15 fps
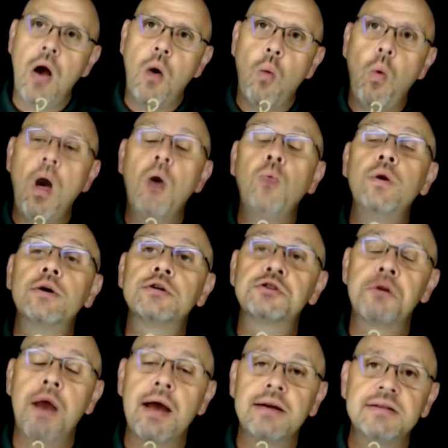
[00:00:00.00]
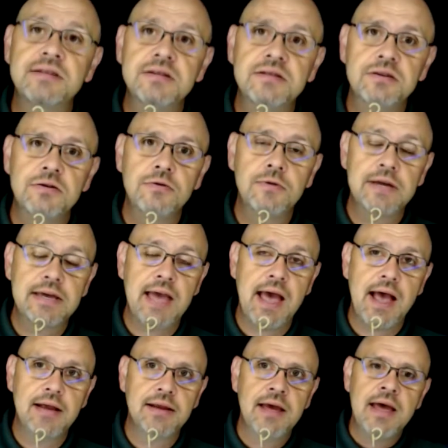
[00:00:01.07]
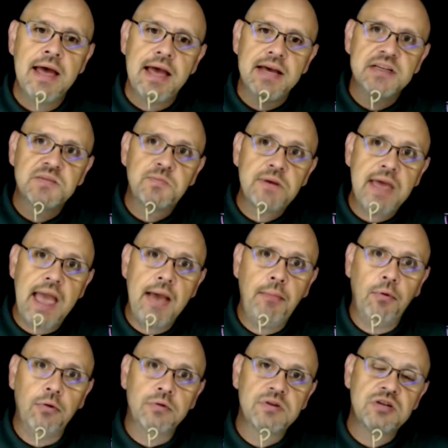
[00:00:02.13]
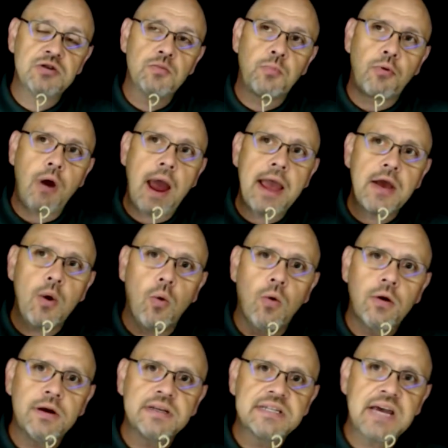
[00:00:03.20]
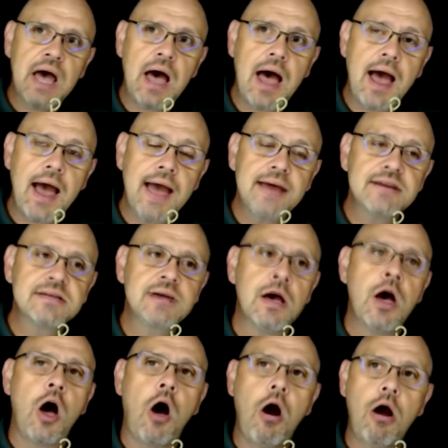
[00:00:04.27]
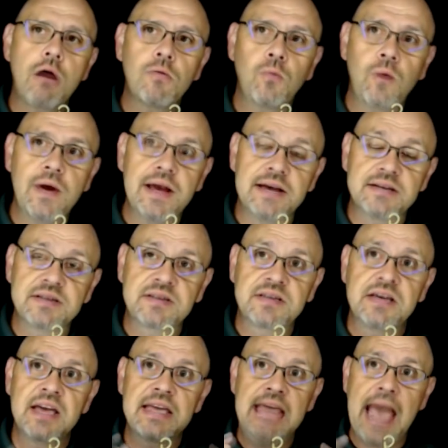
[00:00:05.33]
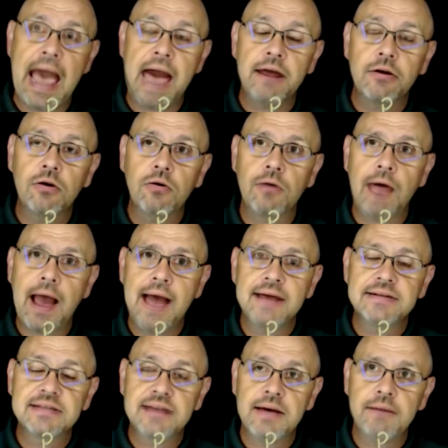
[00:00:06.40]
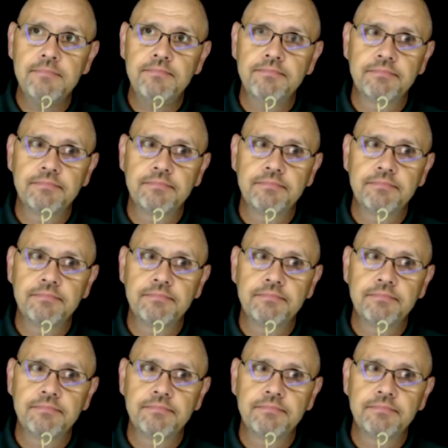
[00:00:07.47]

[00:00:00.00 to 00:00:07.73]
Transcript: What we're trying to do, again, is be able to prioritize our risks, categorize them,